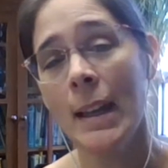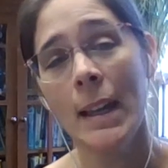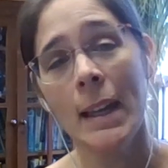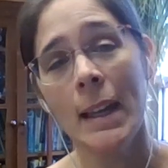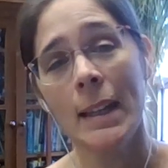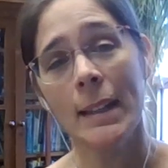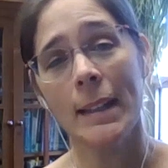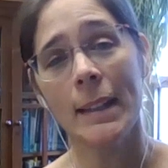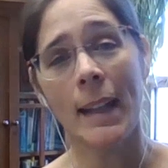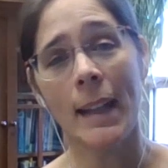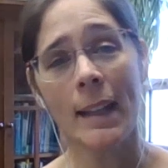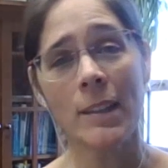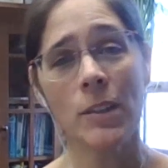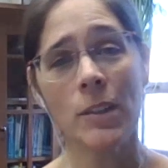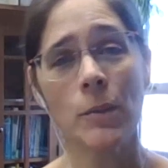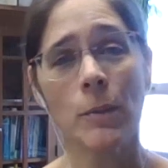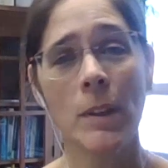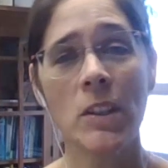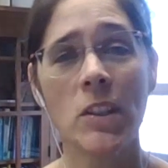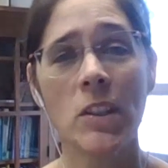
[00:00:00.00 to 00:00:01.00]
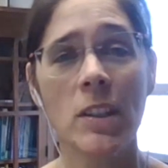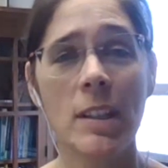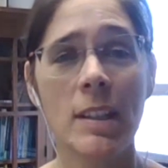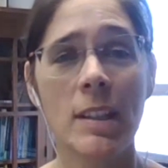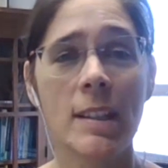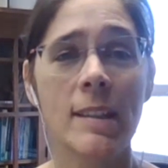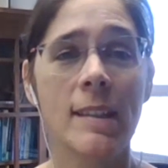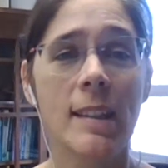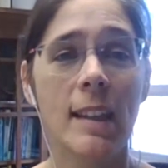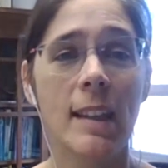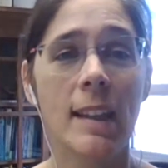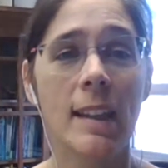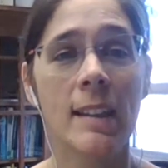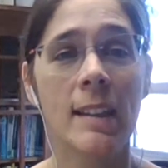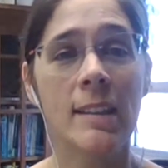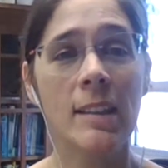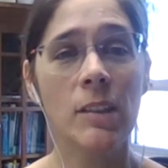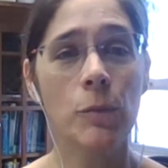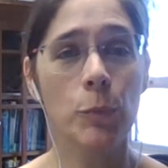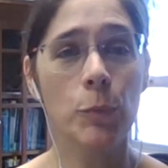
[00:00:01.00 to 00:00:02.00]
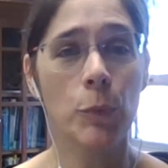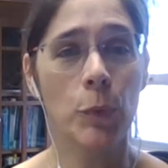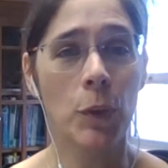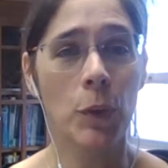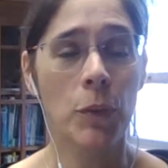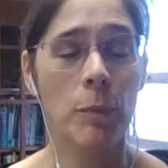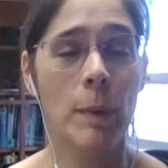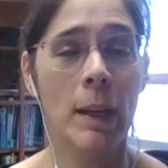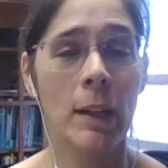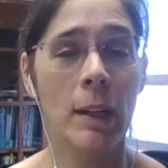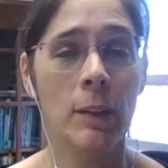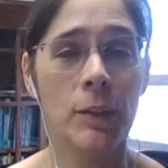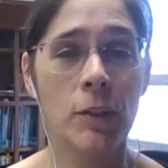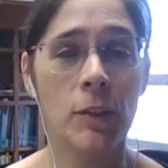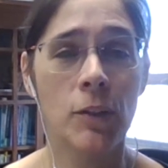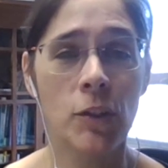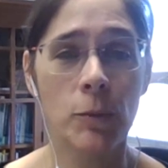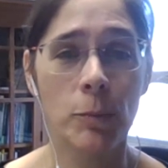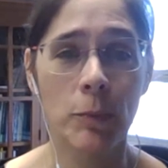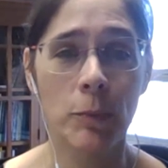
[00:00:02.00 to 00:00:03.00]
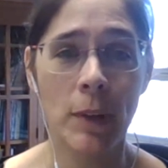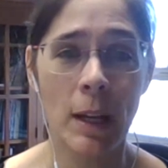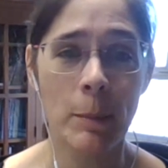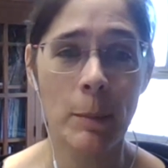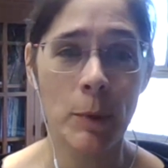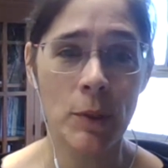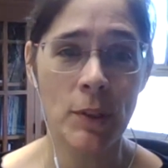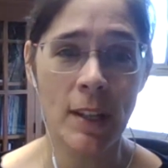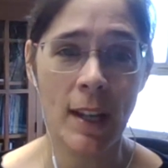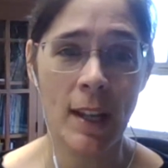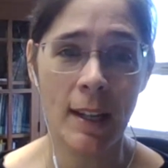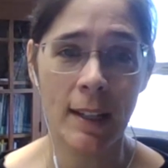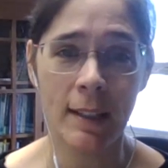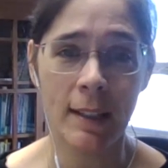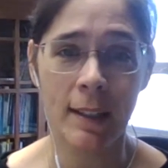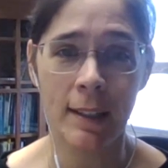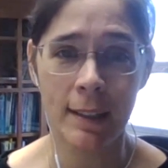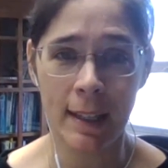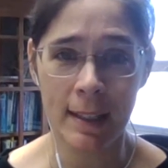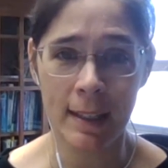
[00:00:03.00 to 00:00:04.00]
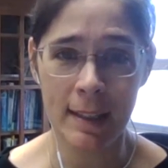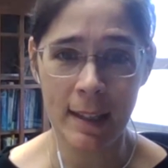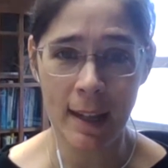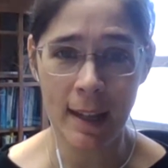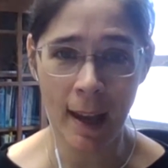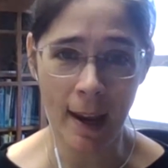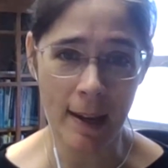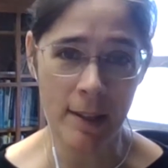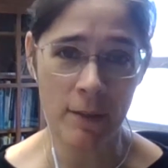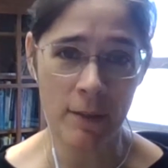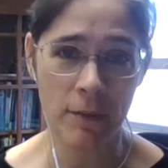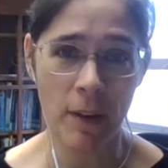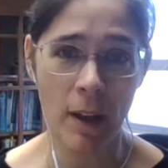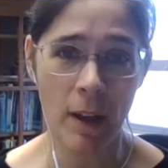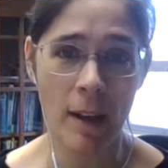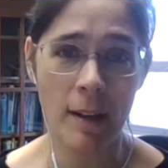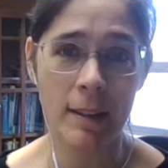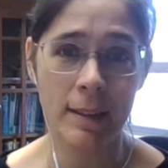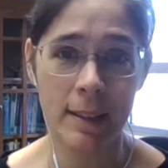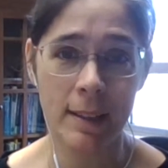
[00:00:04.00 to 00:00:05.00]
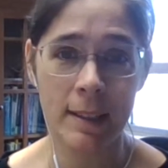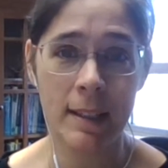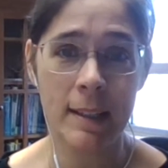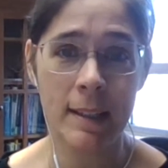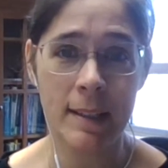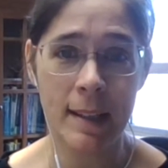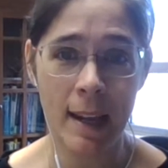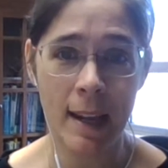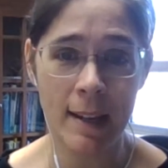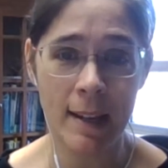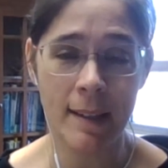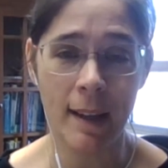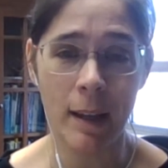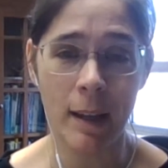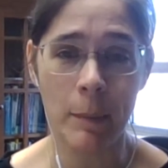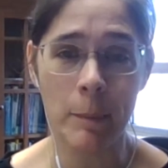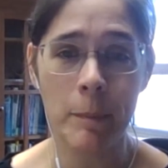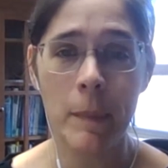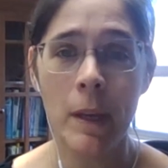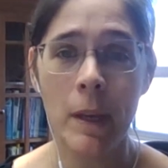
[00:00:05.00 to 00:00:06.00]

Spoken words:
The next question is it worthwhile to spray Botanicart at night rather than the daytime